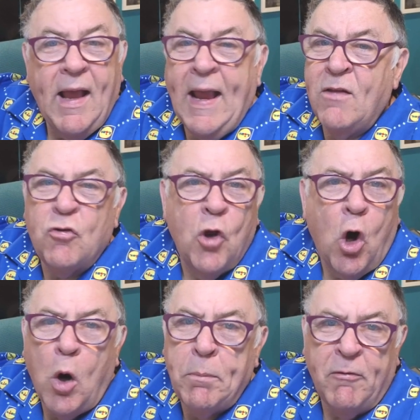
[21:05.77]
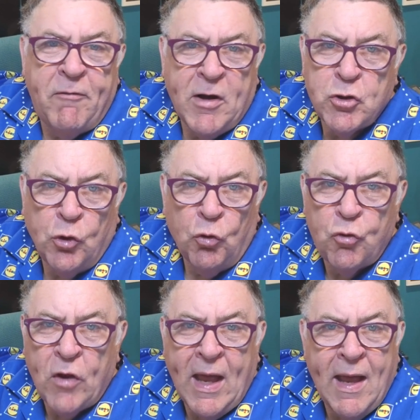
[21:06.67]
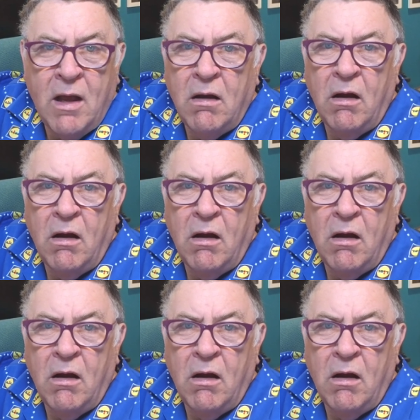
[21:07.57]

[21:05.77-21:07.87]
It's not a professional set.